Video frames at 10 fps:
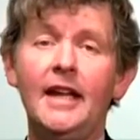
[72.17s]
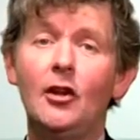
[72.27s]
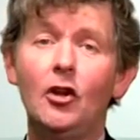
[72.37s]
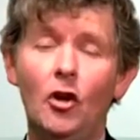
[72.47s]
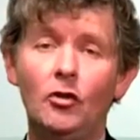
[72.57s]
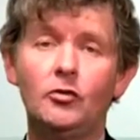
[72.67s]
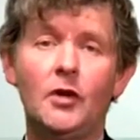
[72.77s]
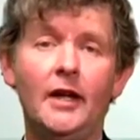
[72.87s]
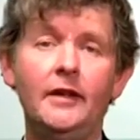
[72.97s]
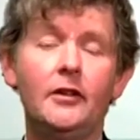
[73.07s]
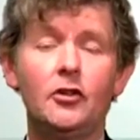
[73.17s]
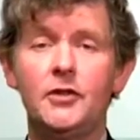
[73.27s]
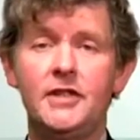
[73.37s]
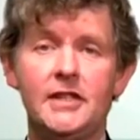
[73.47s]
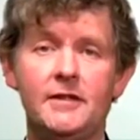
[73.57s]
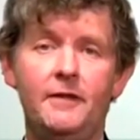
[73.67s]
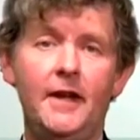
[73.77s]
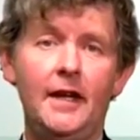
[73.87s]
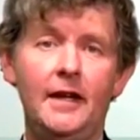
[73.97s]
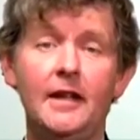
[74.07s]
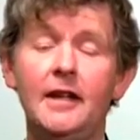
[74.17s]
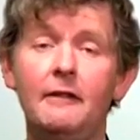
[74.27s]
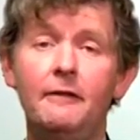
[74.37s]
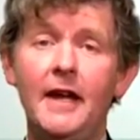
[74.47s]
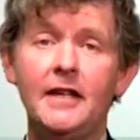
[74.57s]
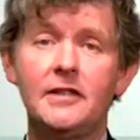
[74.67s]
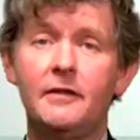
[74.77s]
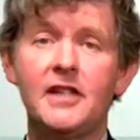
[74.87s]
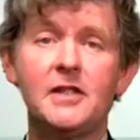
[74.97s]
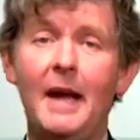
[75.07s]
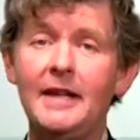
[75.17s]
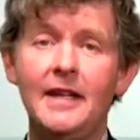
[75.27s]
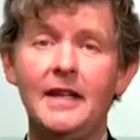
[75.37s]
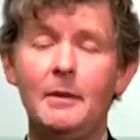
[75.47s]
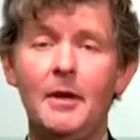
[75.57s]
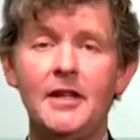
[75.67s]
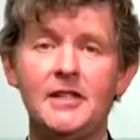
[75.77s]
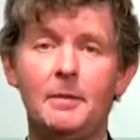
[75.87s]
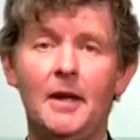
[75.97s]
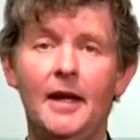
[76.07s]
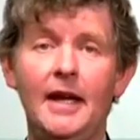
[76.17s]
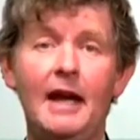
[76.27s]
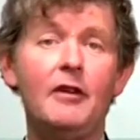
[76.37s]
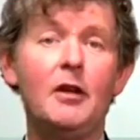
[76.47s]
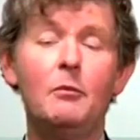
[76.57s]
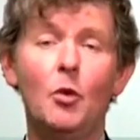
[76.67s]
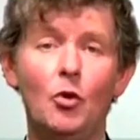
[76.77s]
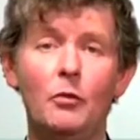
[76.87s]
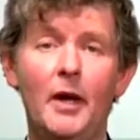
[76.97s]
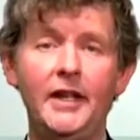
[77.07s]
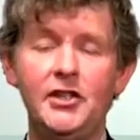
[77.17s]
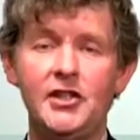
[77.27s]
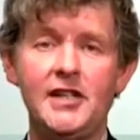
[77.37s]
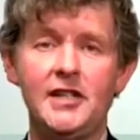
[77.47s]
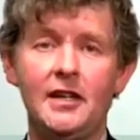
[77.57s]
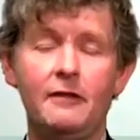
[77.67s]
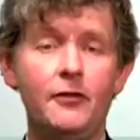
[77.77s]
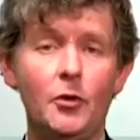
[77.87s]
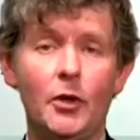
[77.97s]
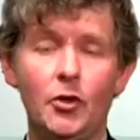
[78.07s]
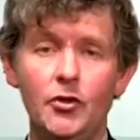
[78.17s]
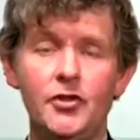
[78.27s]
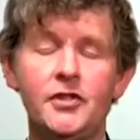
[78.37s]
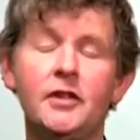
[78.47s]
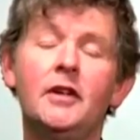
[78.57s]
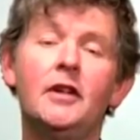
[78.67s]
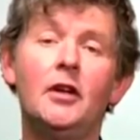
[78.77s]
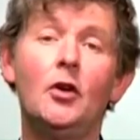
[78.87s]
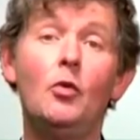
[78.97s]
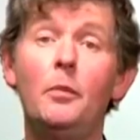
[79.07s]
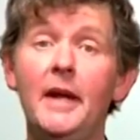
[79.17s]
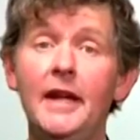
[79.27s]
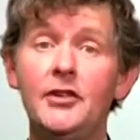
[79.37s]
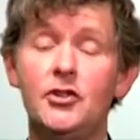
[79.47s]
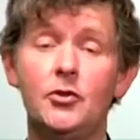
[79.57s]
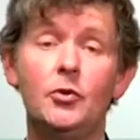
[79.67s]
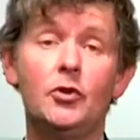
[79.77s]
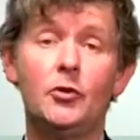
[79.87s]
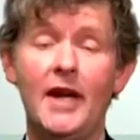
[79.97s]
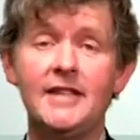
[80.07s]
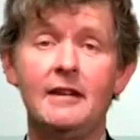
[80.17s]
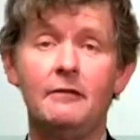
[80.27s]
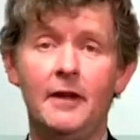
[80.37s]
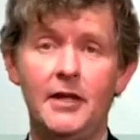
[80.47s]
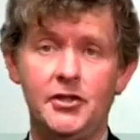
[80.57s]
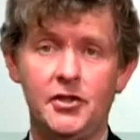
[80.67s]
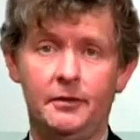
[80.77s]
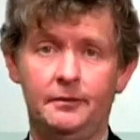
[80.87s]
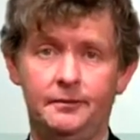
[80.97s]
In the long run, critics fear that the effect of expanding the money supply, having more money chasing fewer goods, will be to create inflation.